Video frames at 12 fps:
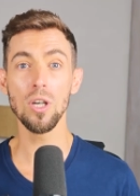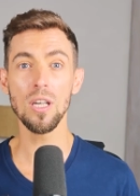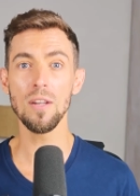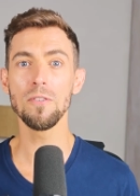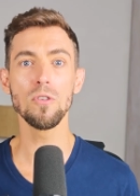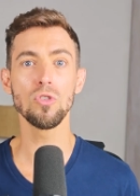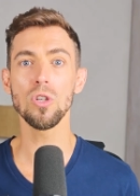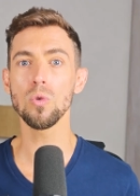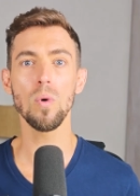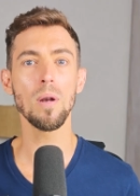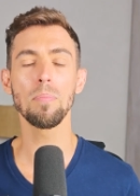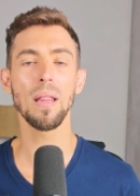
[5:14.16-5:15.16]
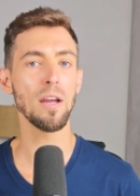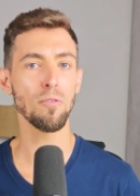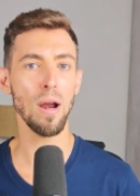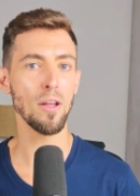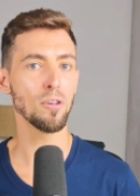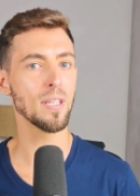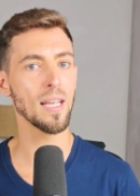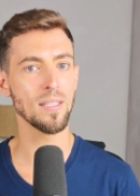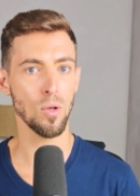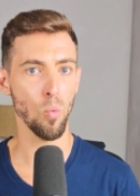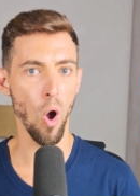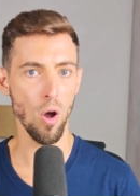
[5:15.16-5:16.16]
good if you just want to play around or
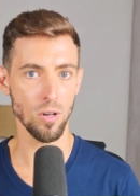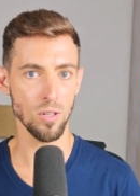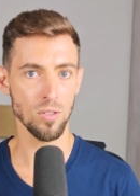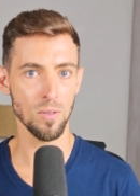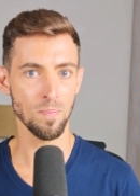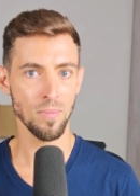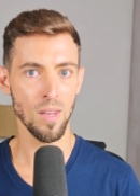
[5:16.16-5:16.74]
test the waters.